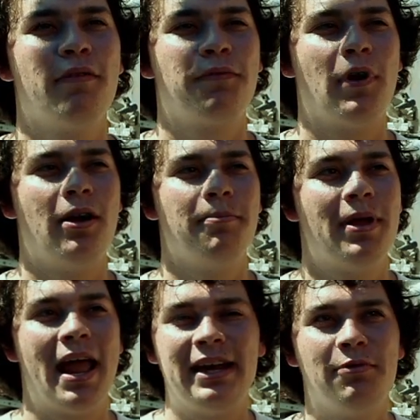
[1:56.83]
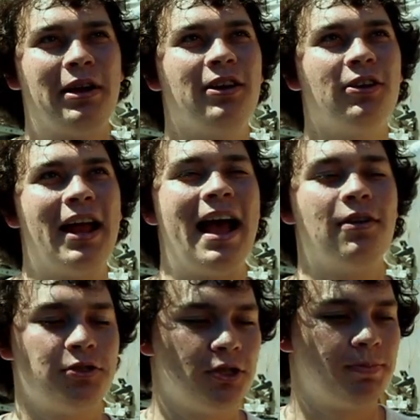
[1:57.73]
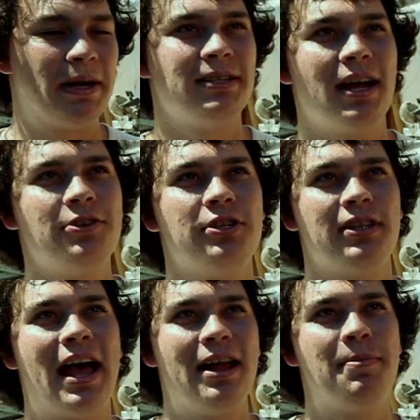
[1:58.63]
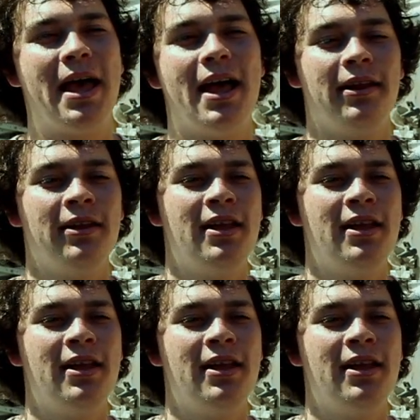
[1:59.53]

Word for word: from anywhere in your house just by touching the iPad.